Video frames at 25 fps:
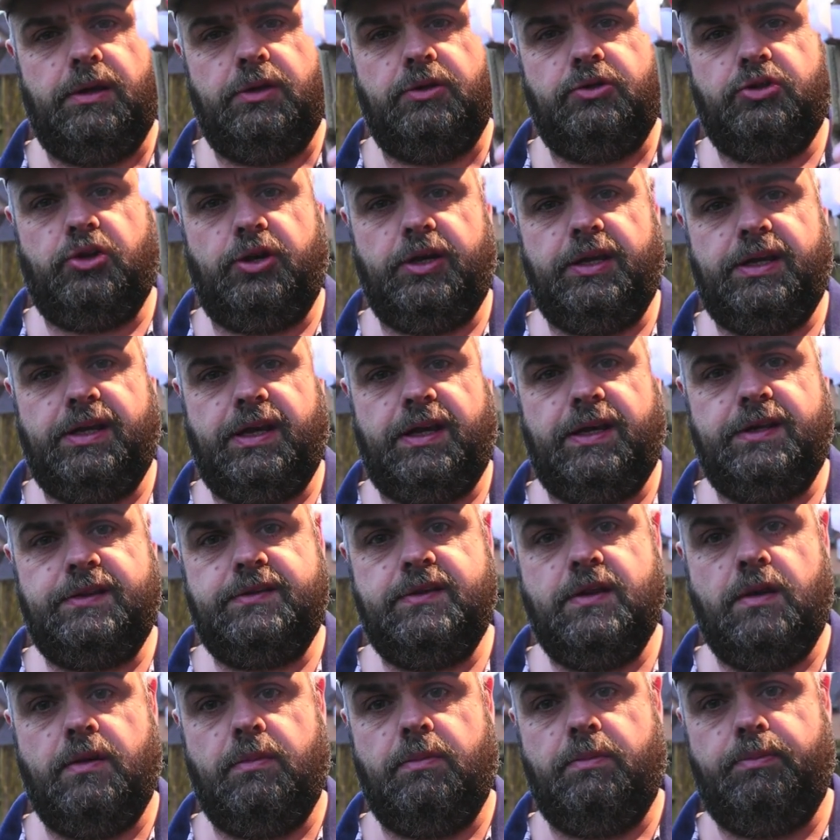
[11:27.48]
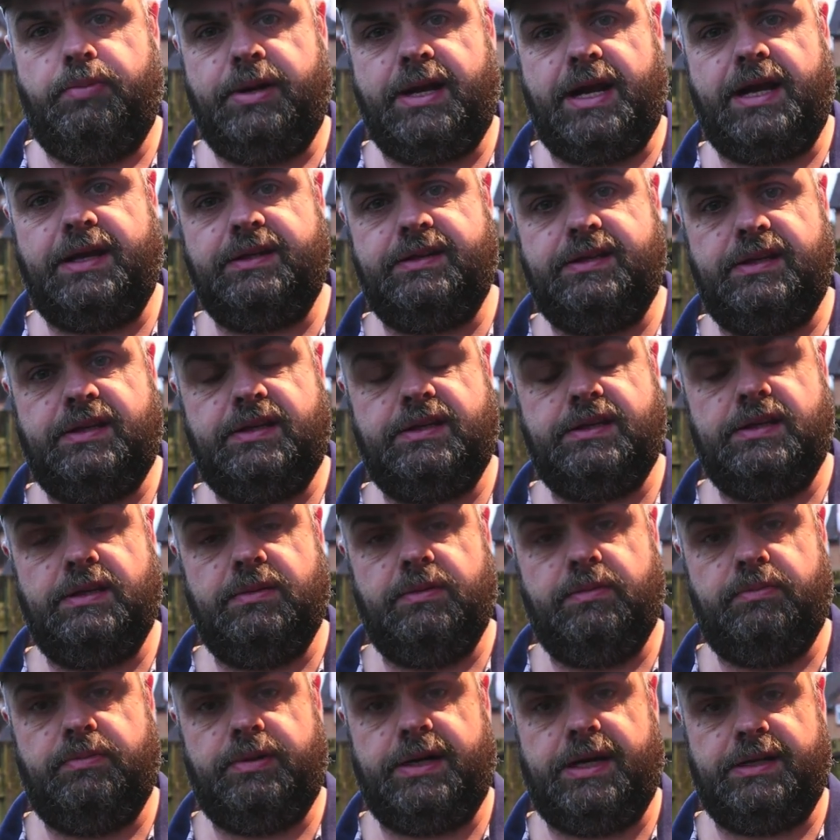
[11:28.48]
tourniquets, practice,
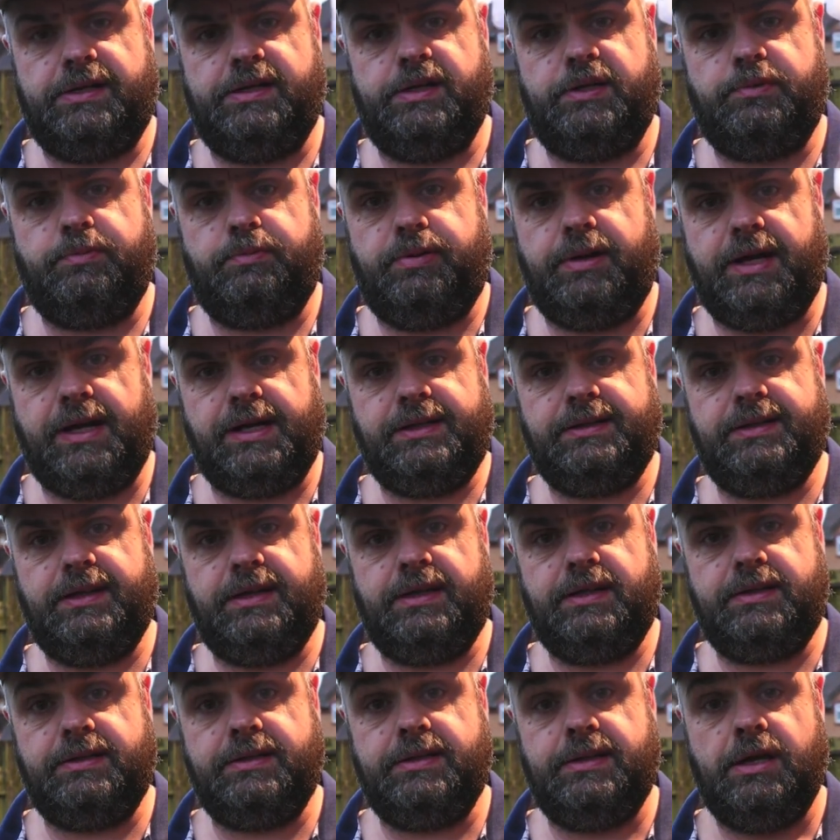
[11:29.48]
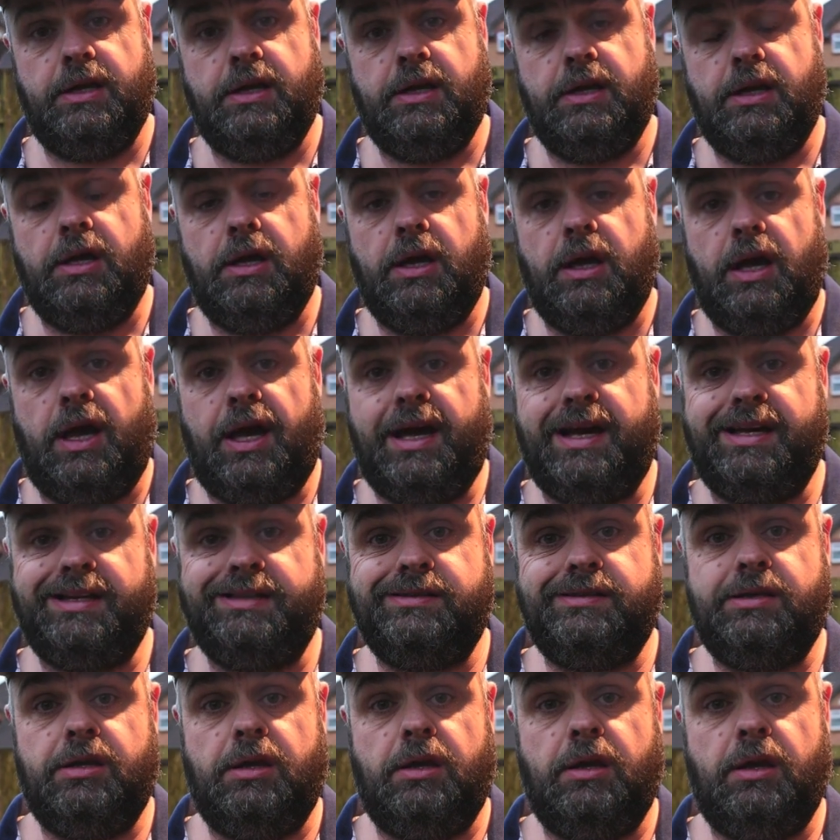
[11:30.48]
practice, practice,
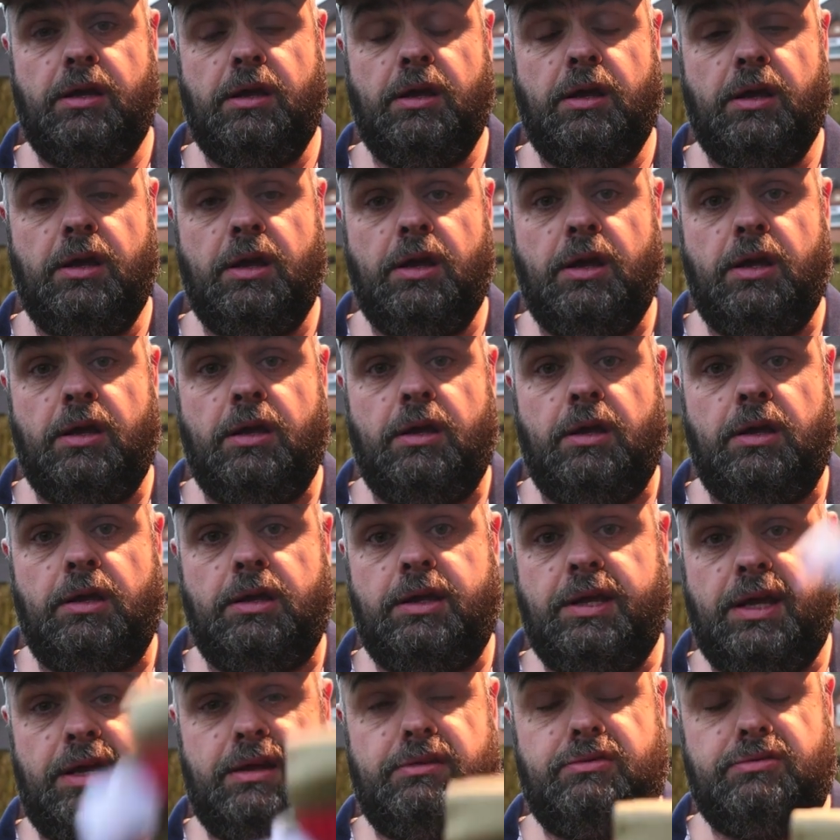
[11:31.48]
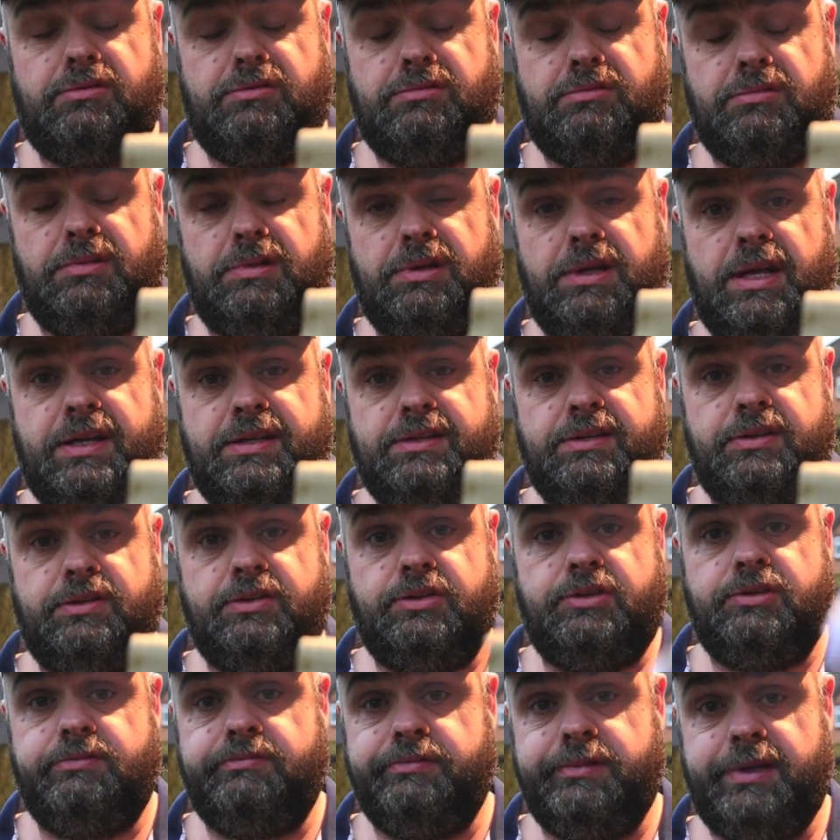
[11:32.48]
and get
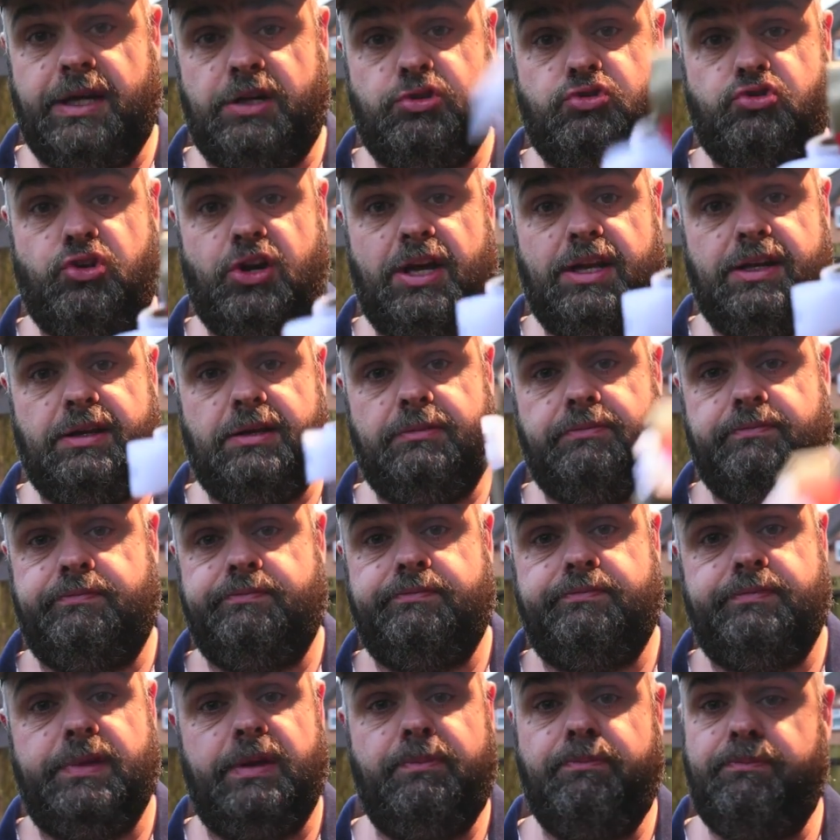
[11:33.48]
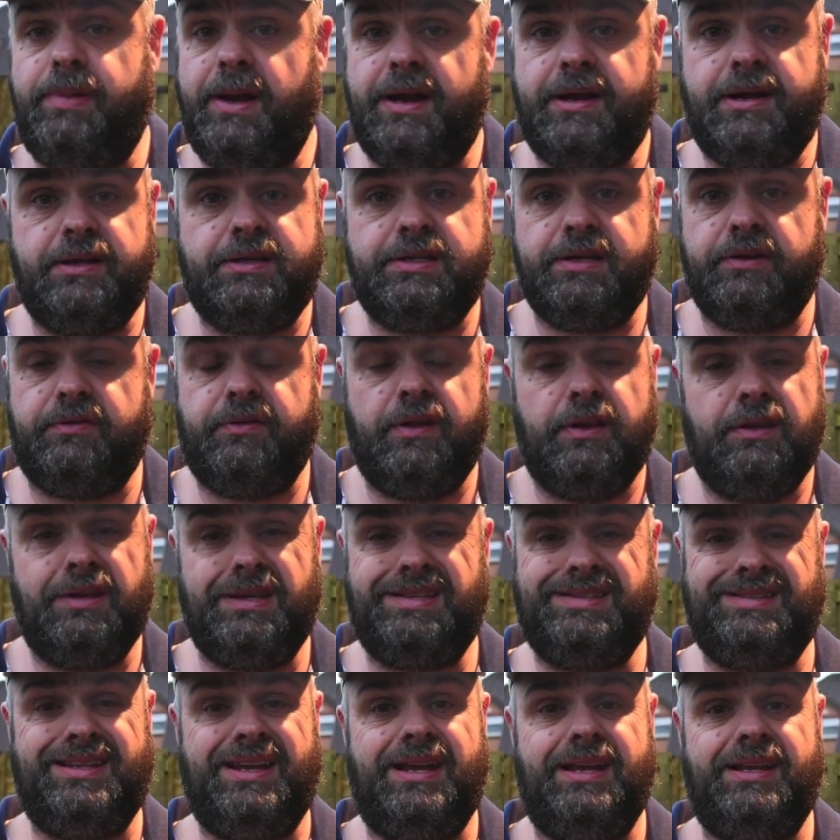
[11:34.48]
lessons, get training. Imperative.
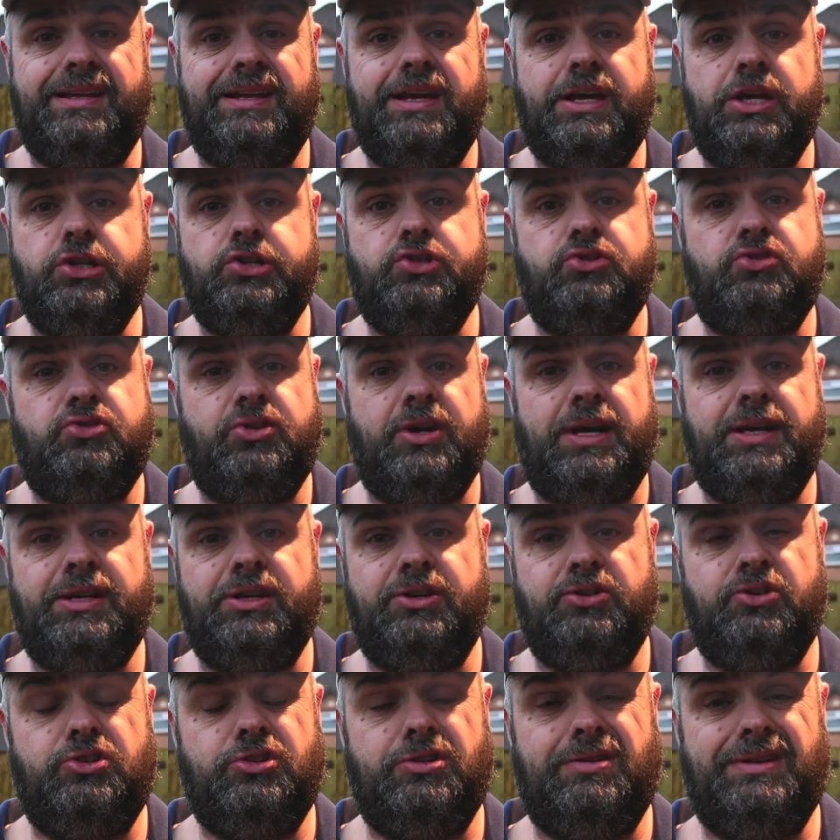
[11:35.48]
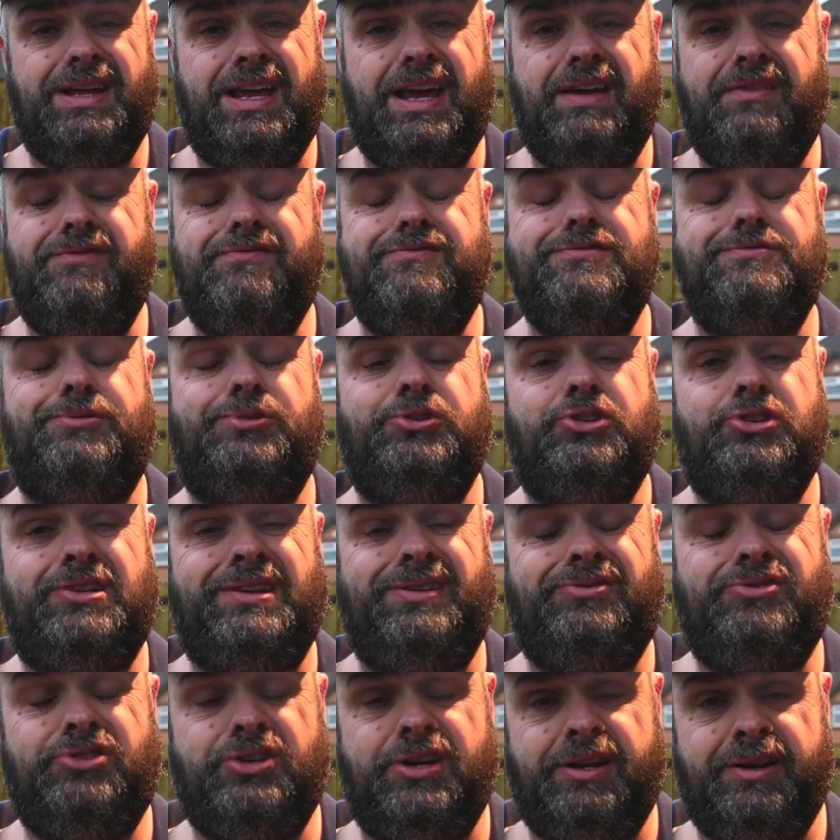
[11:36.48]
This day and age, training everyone should
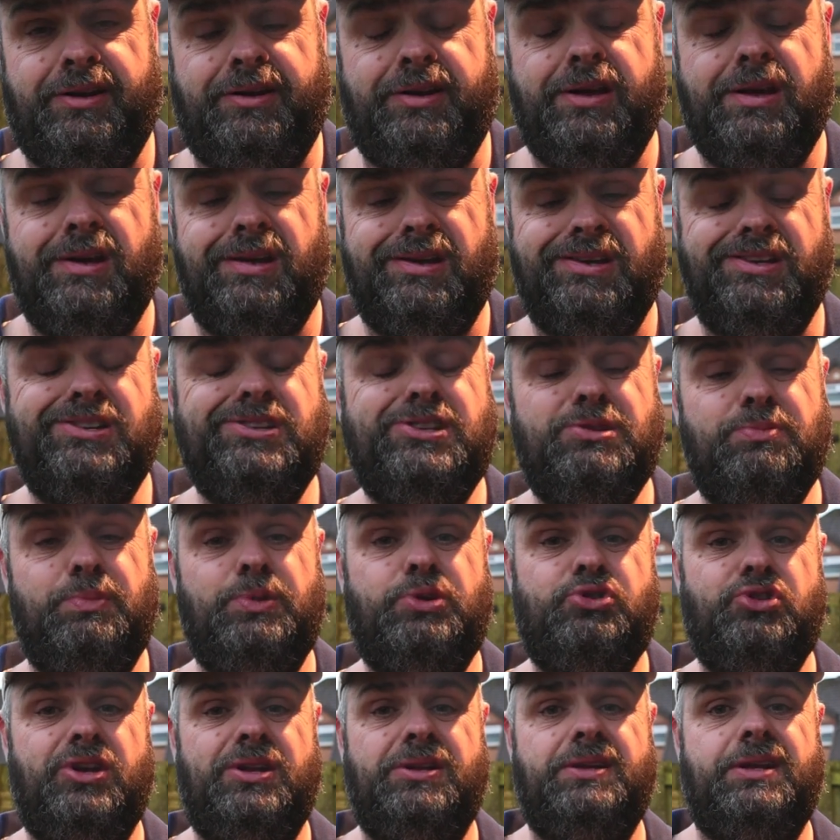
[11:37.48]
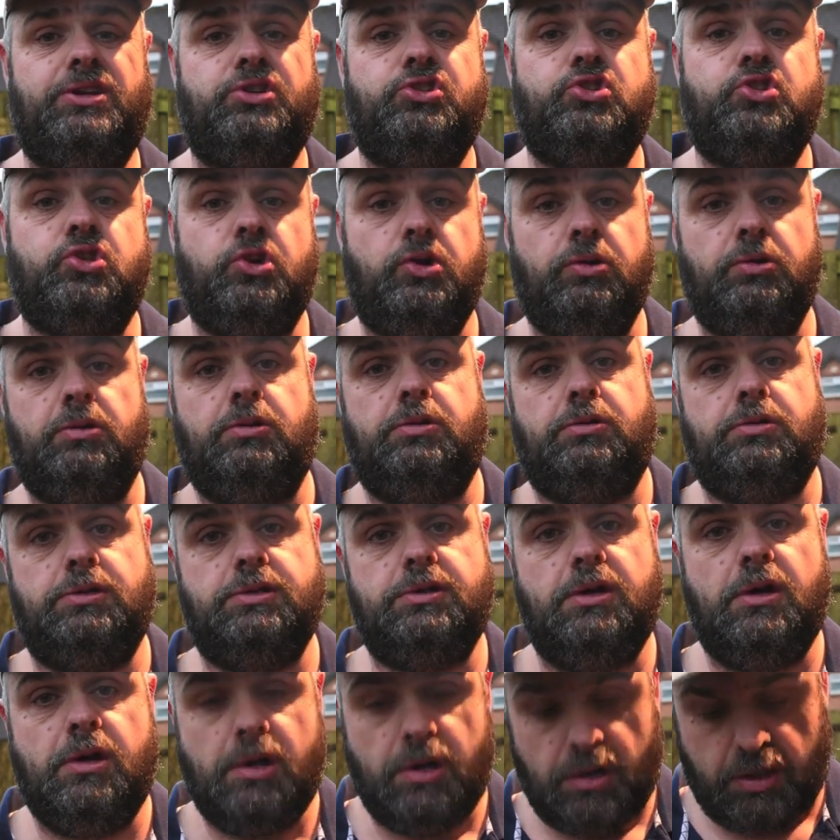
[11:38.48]
have training. They should be trained at schools
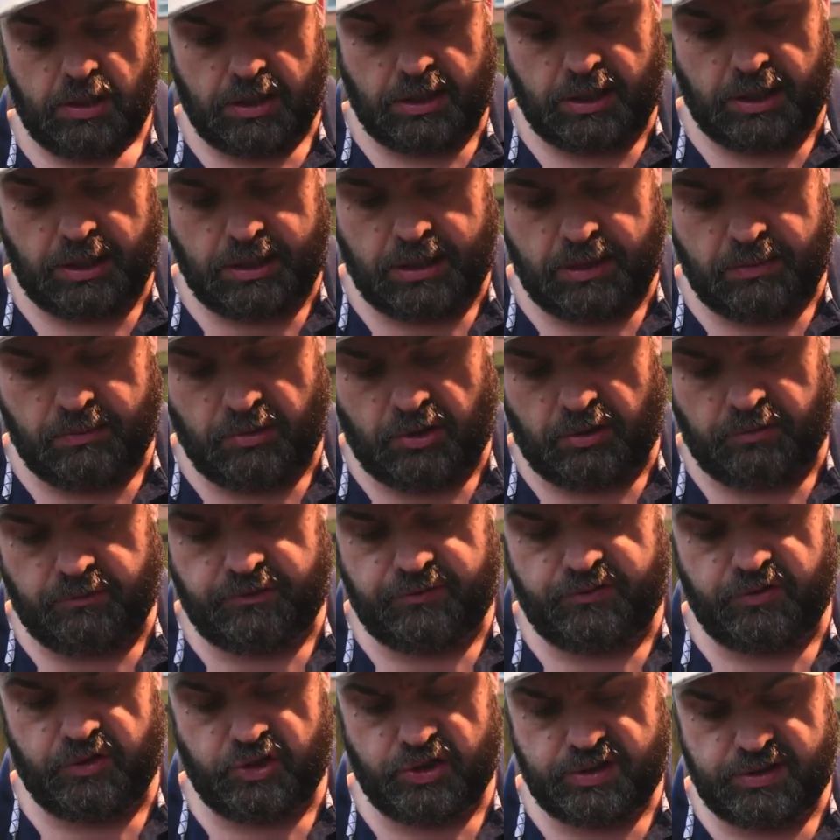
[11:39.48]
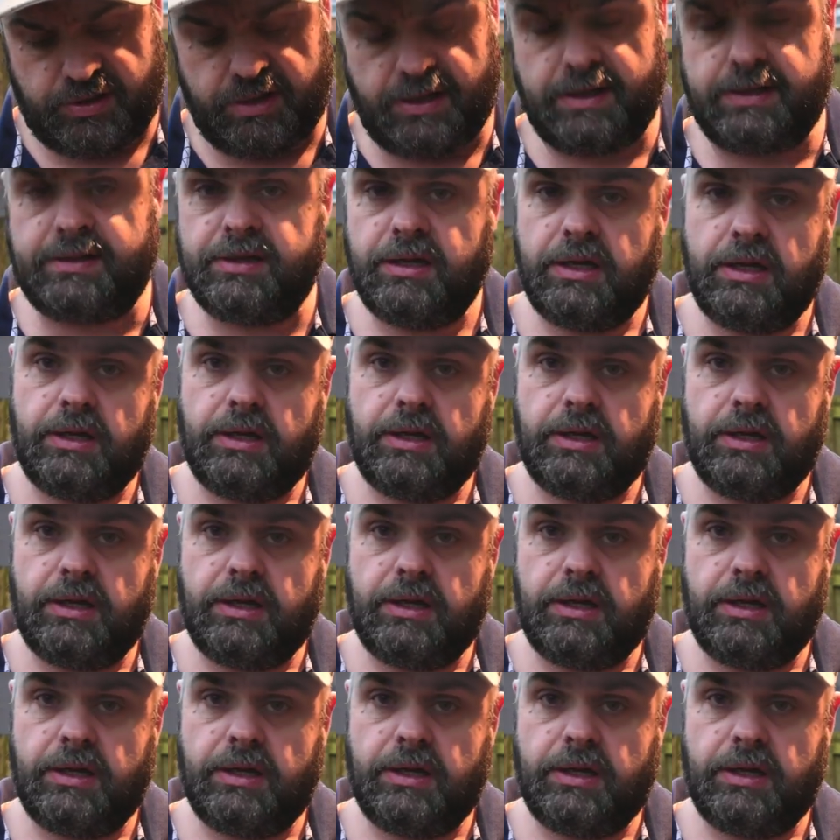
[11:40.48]
on first aid.